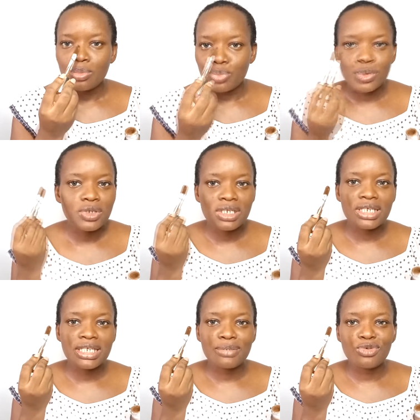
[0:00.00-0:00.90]
put
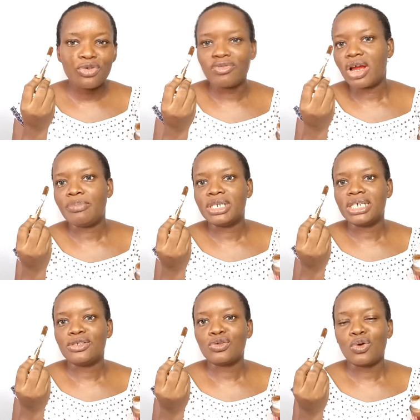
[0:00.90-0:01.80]
this same doe fur
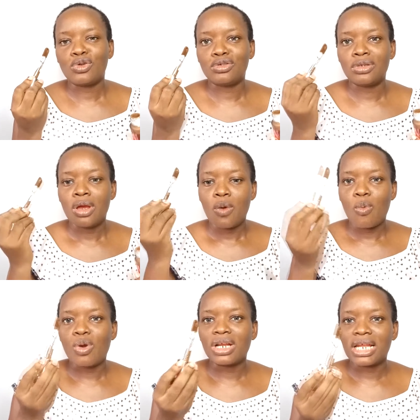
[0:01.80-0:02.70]
applicator on
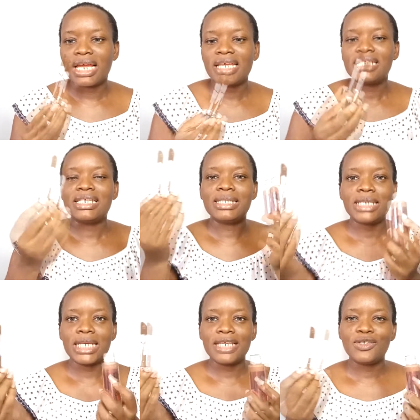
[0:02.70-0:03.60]
one client then
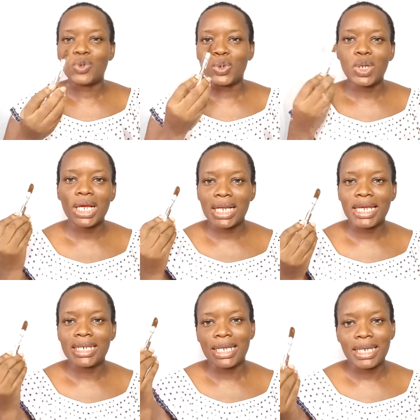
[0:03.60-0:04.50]
taking it to another
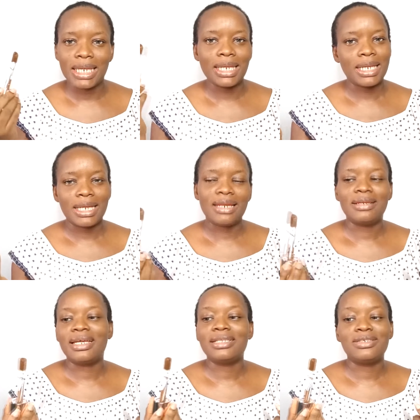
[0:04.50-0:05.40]
client like
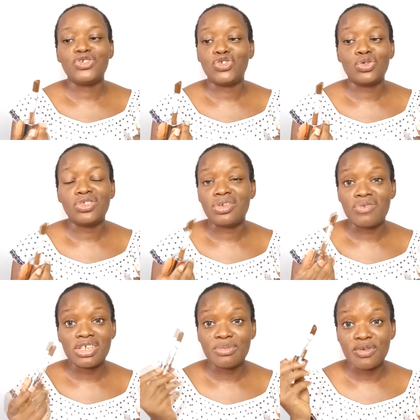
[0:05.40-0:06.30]
that. That is just a
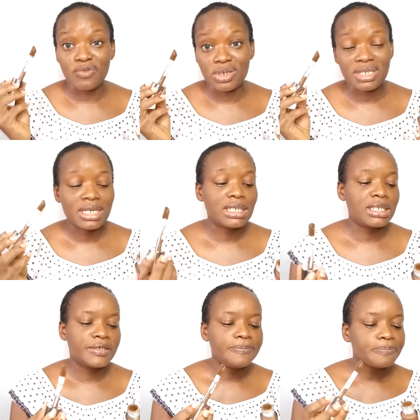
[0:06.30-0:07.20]
recipe for disaster.